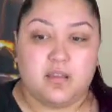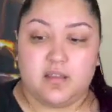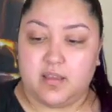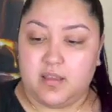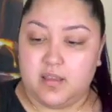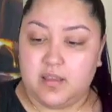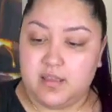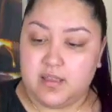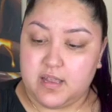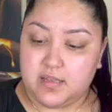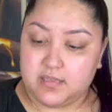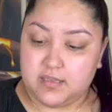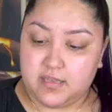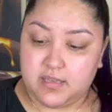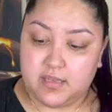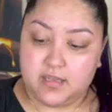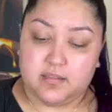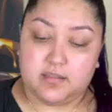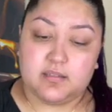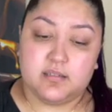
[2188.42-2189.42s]
And that's
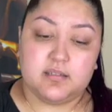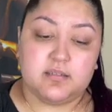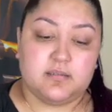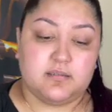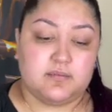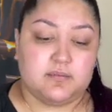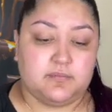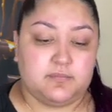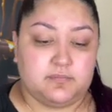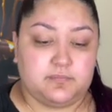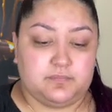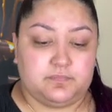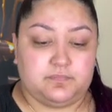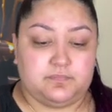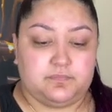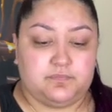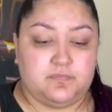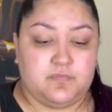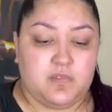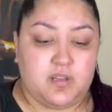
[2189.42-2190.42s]
it.
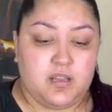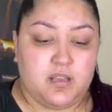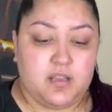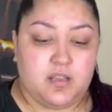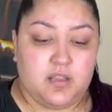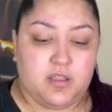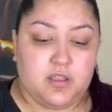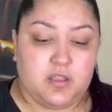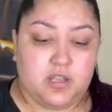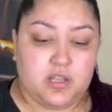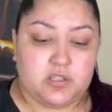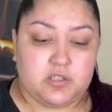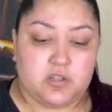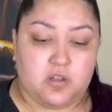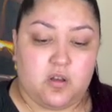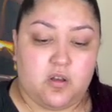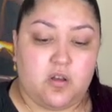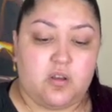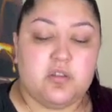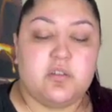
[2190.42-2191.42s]
That's
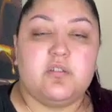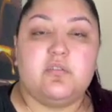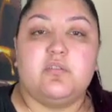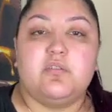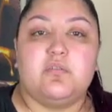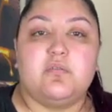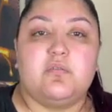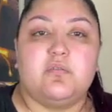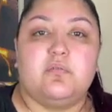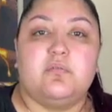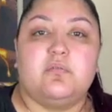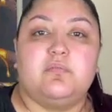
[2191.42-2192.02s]
all you do.